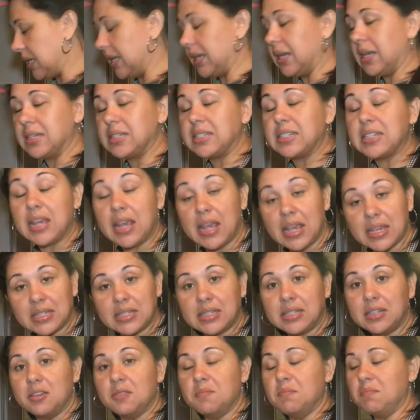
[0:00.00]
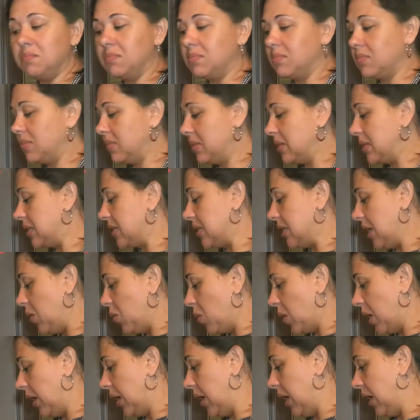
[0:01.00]
Let's test them, see
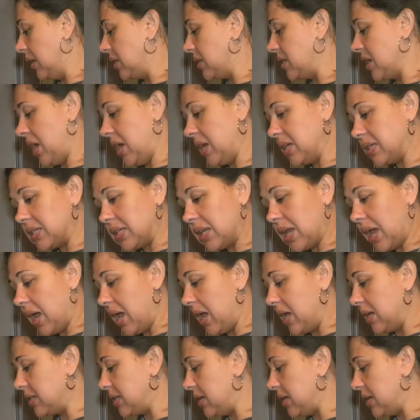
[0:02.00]
what they taste like,